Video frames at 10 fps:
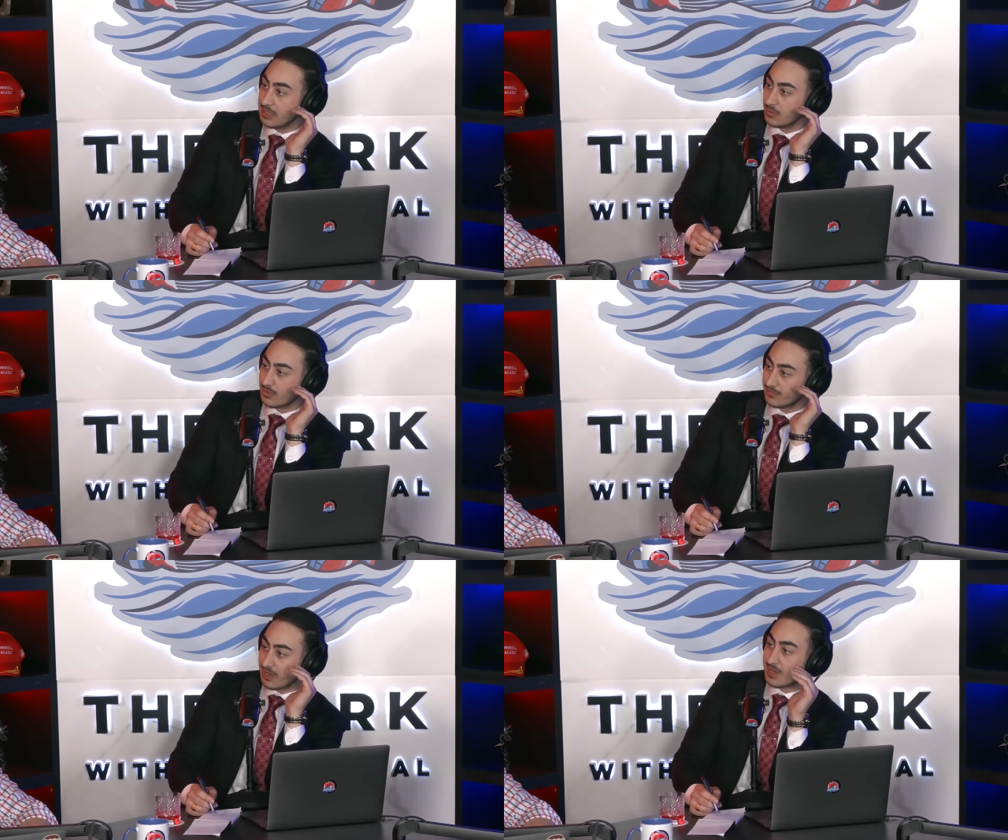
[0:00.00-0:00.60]
where
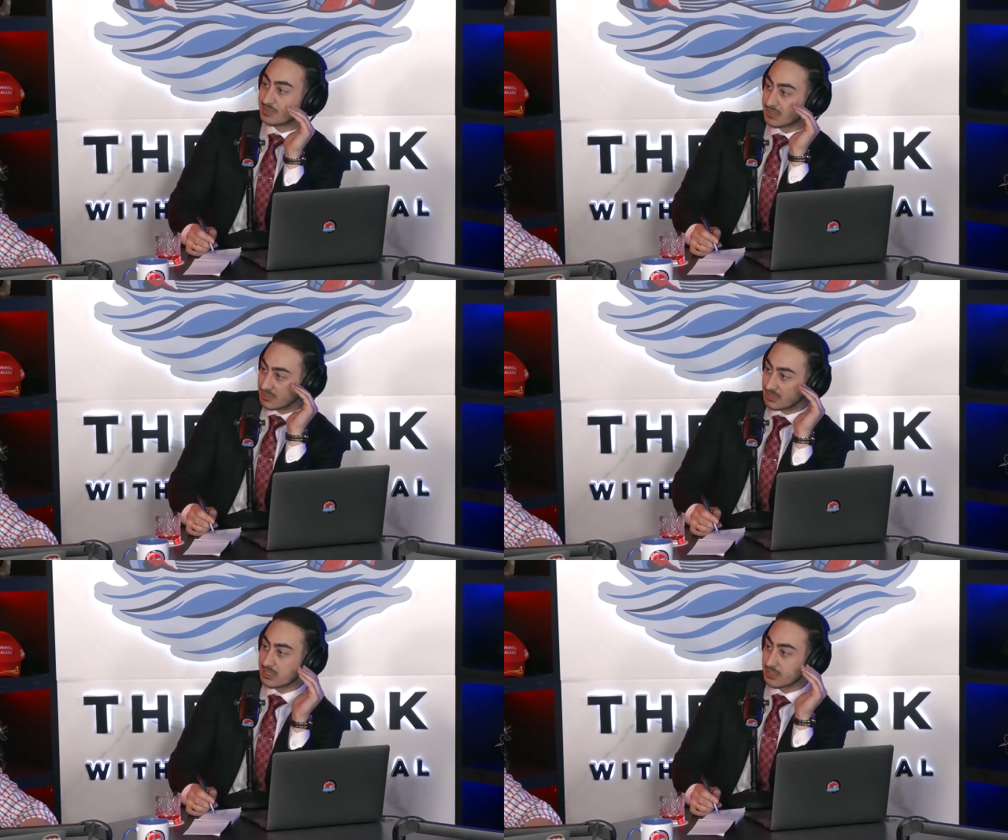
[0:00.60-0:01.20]
farmers can
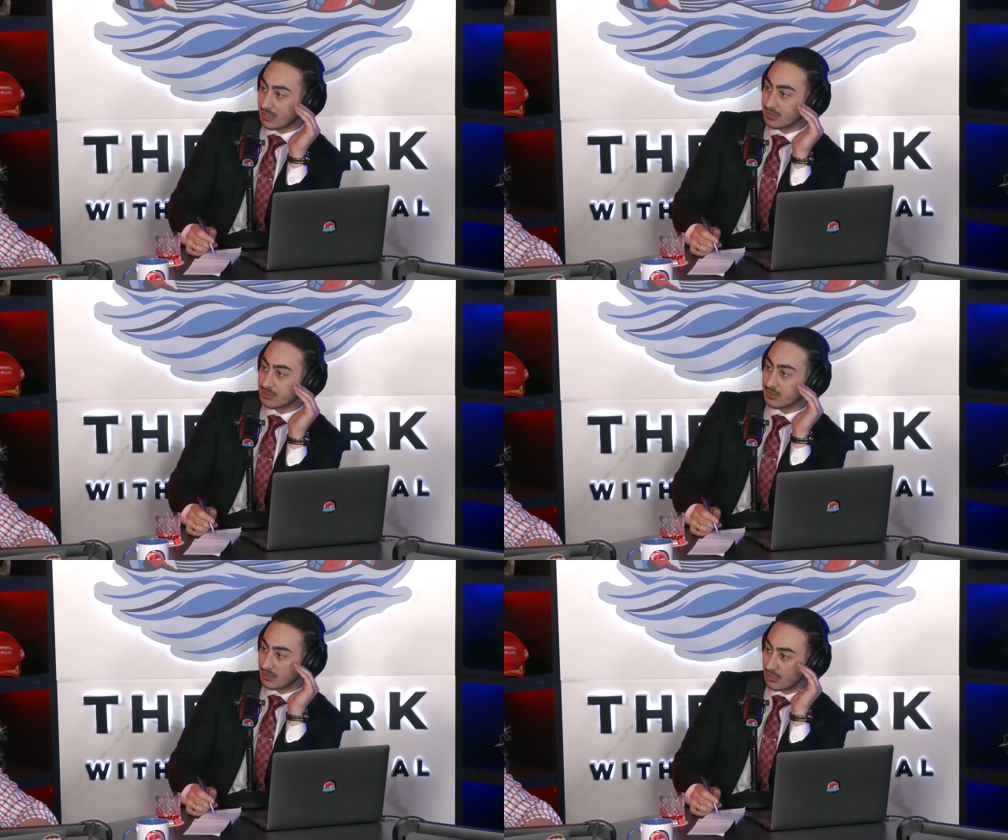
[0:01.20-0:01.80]
send
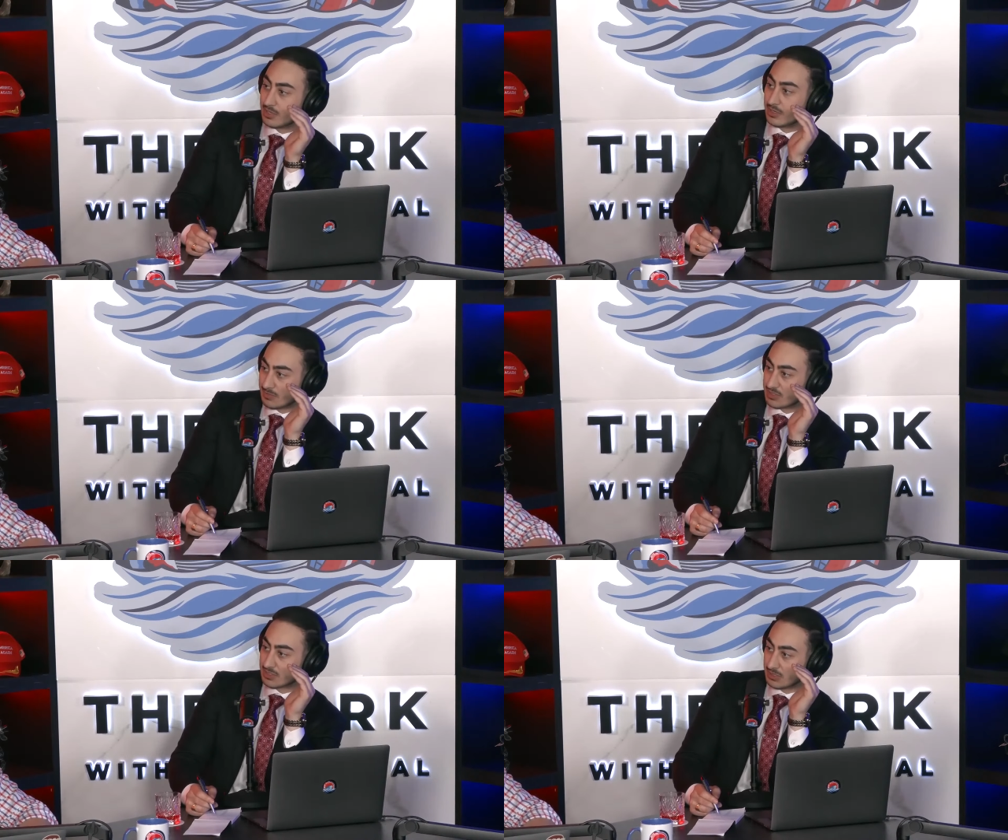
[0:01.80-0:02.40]
us
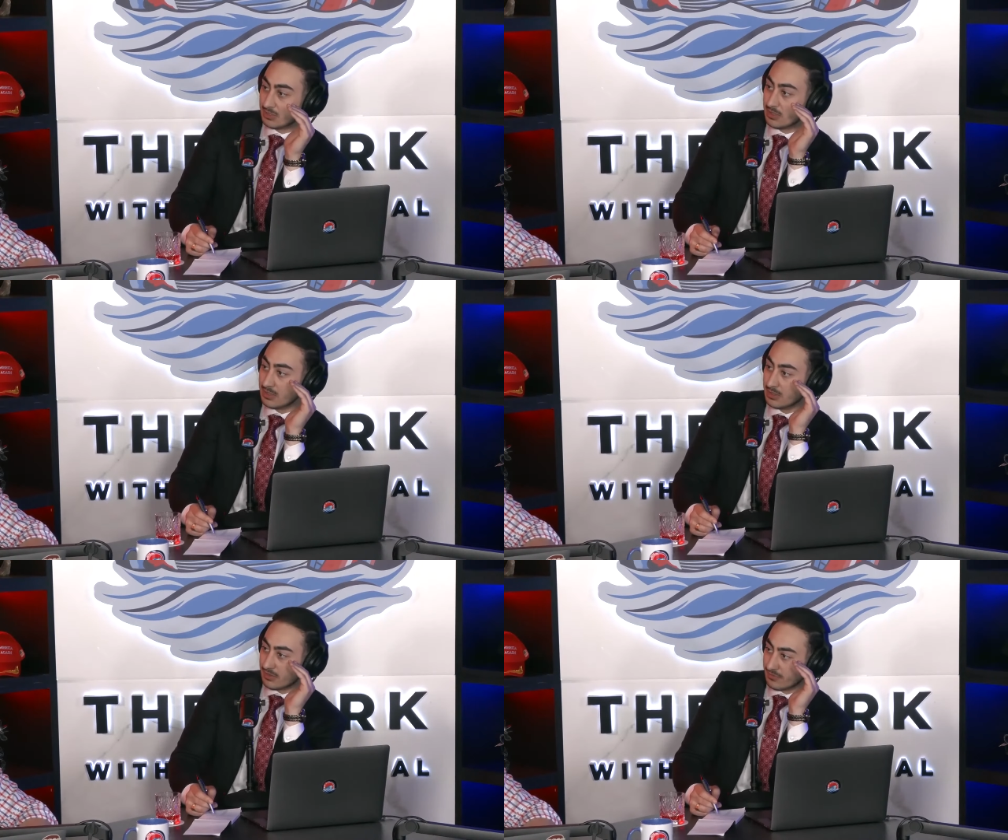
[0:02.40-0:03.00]
anonymously
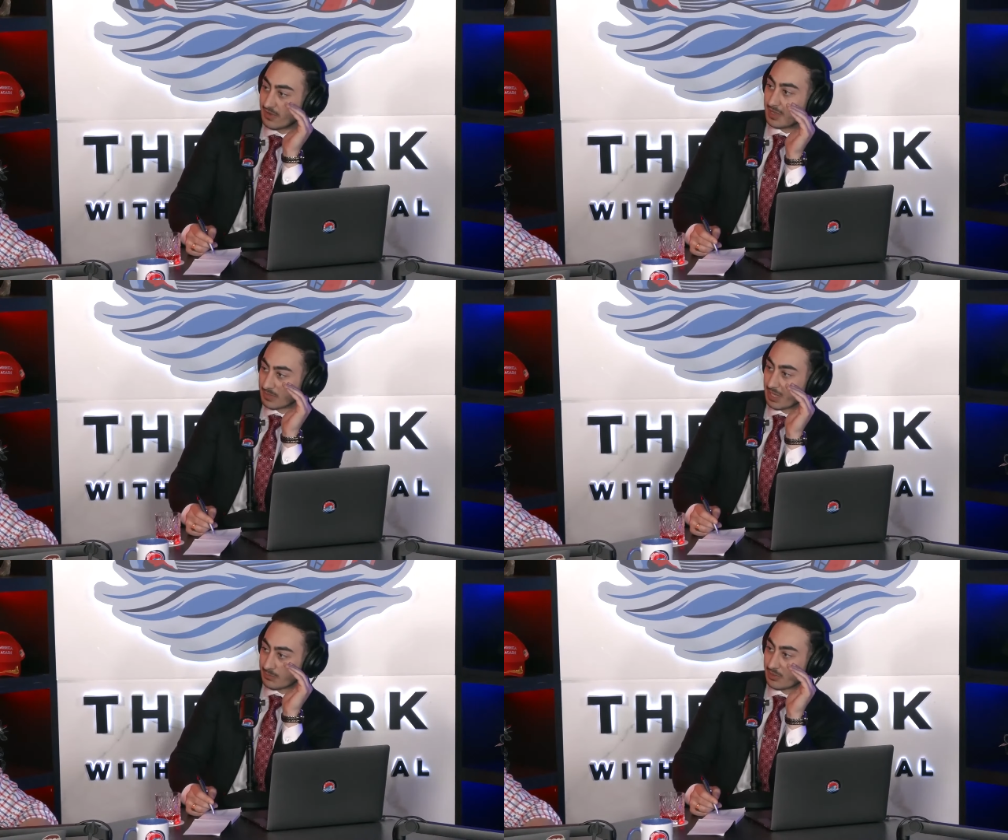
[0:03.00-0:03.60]
the farm
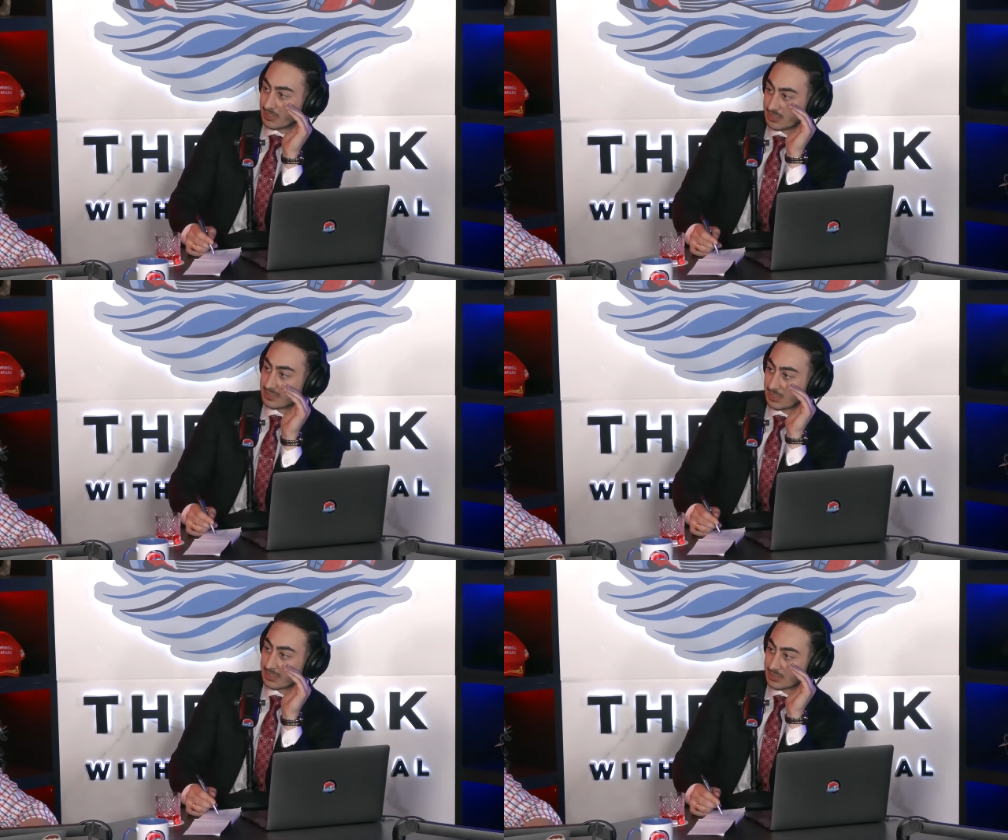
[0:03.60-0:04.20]
gate price they're
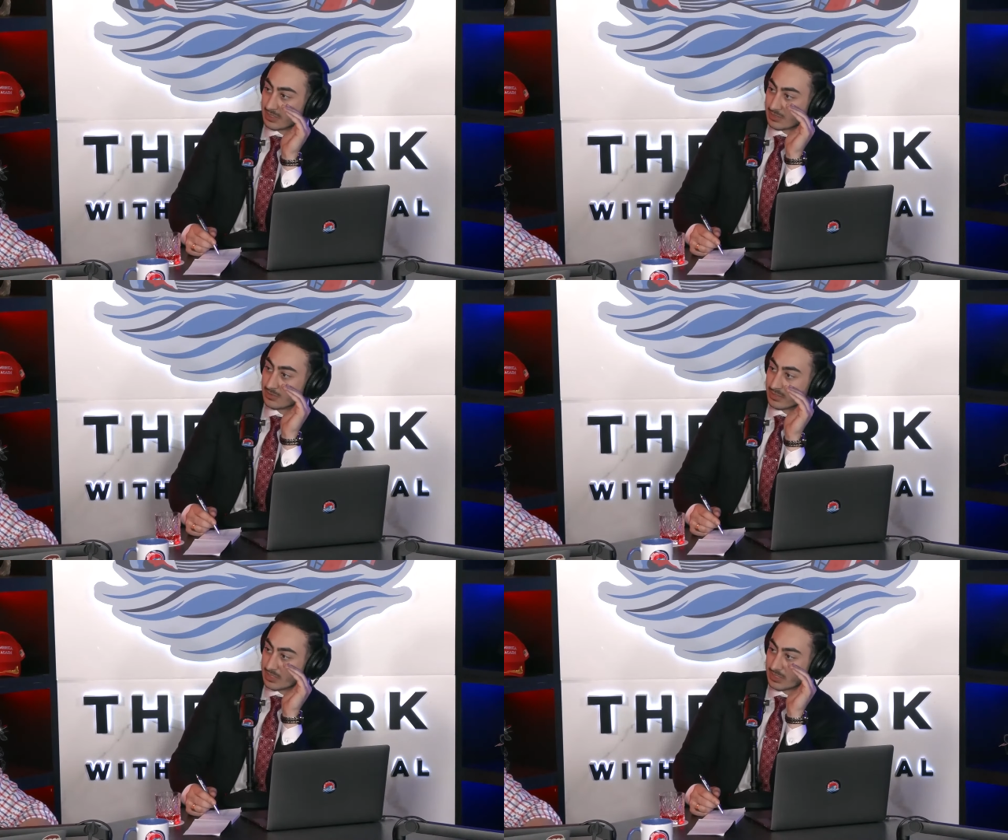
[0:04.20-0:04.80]
selling to these
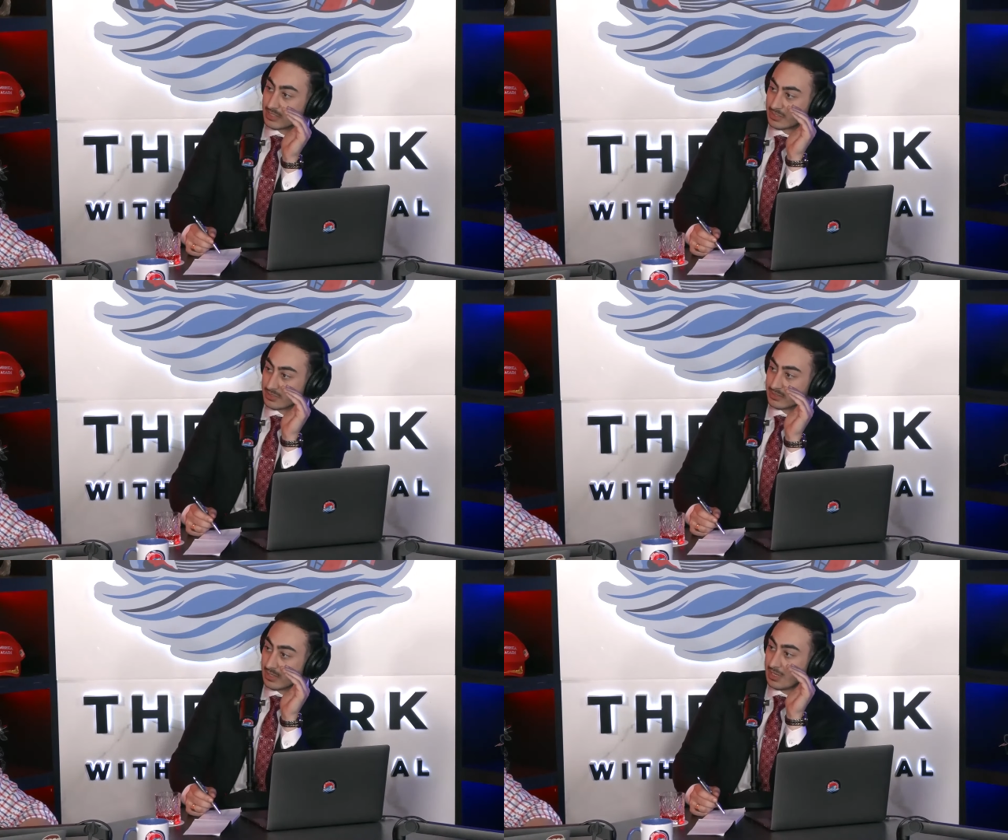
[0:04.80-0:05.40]

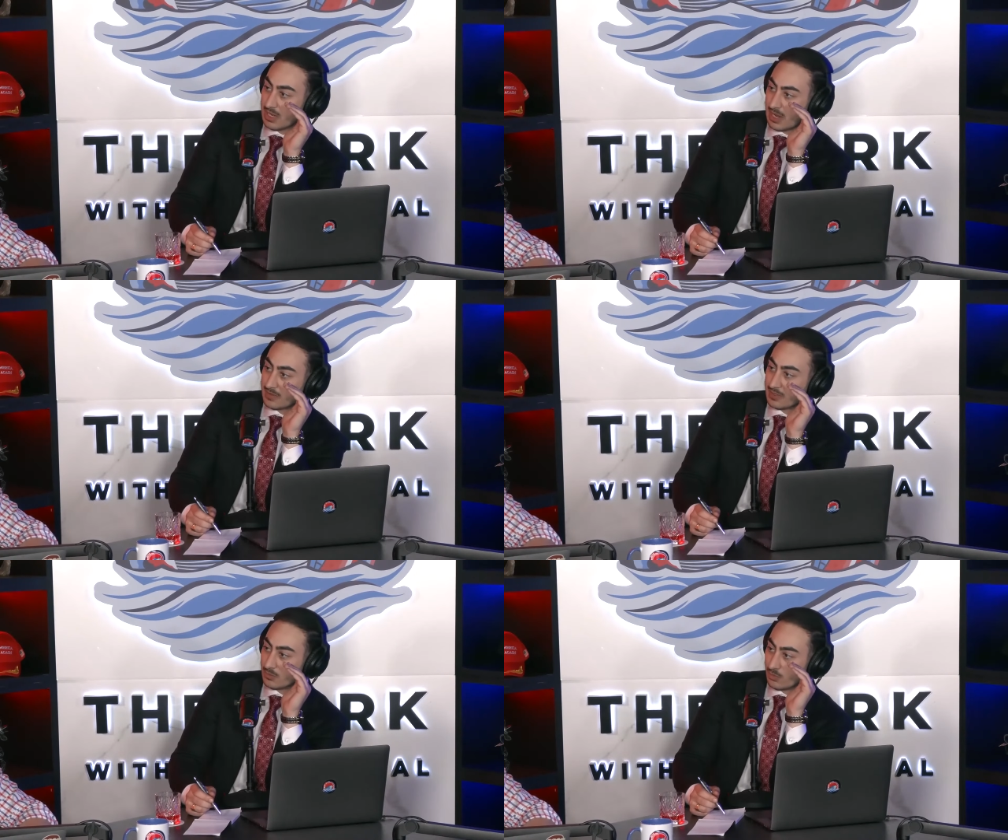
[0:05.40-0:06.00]
organizations, and
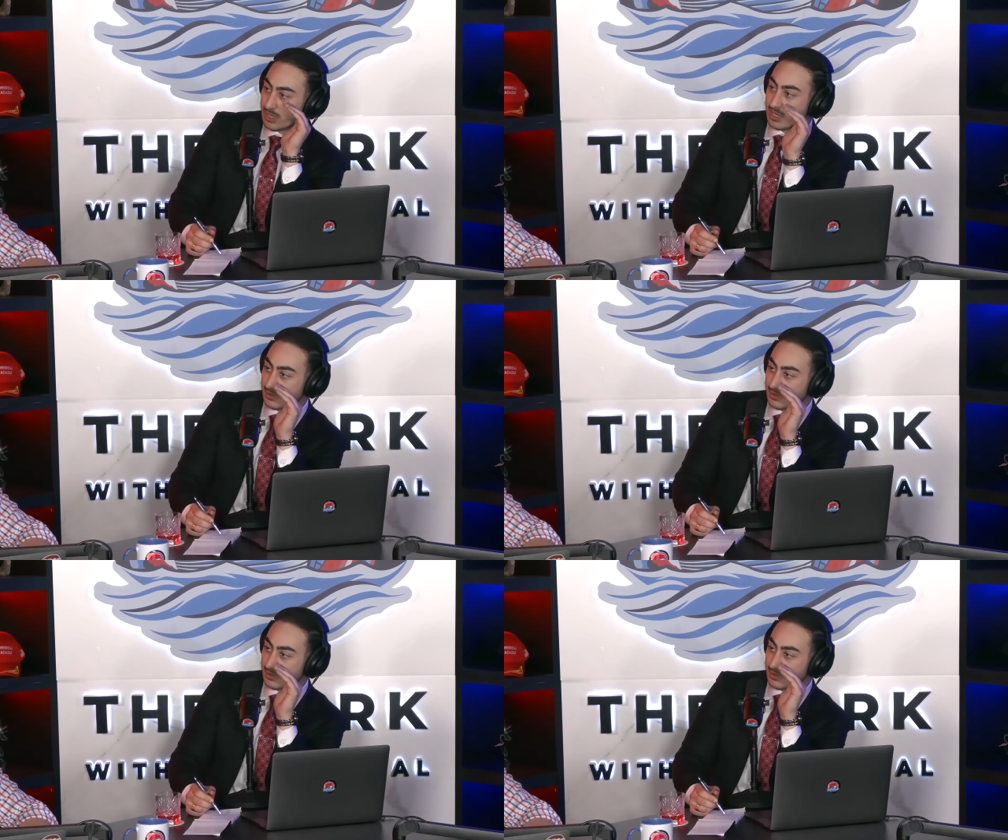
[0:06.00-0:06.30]
then we are